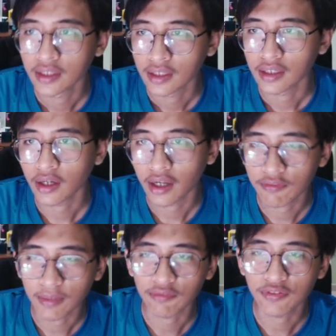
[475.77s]
now I have
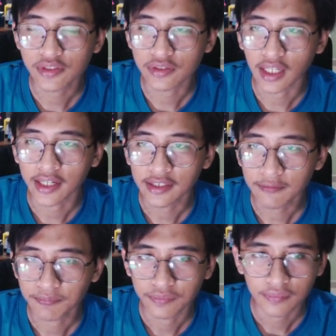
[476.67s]
my first line,
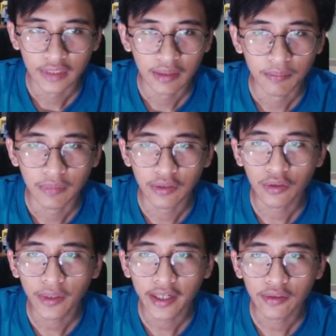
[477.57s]
but you know
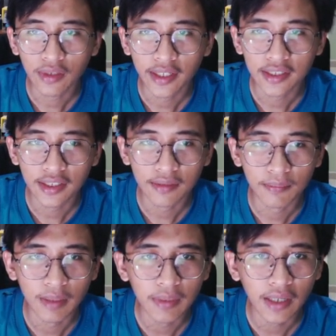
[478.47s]
what, I don't like it.
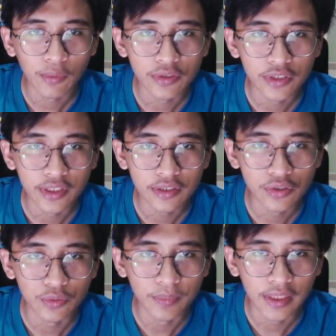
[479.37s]
Maybe I want it
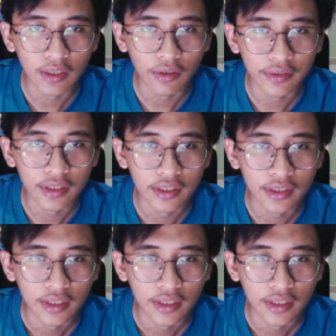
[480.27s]
to be on the